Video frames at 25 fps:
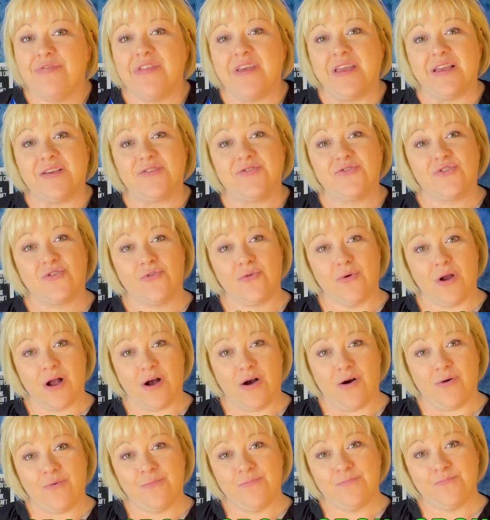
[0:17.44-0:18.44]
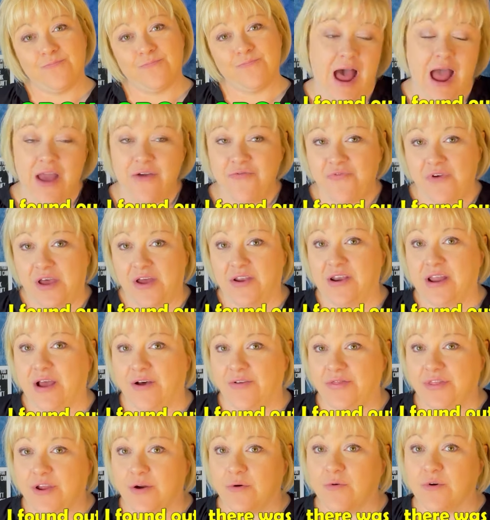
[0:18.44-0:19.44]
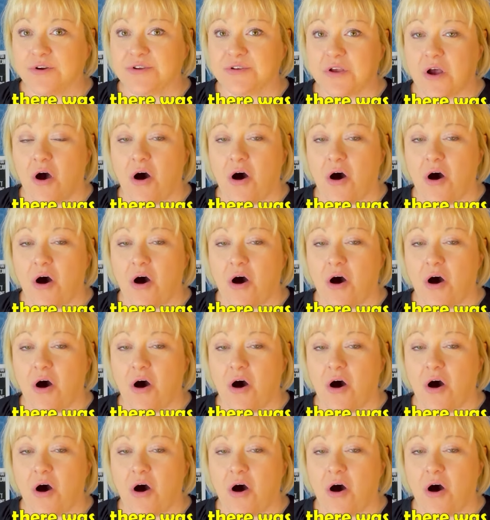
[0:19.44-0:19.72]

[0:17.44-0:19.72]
things grow. I found out there were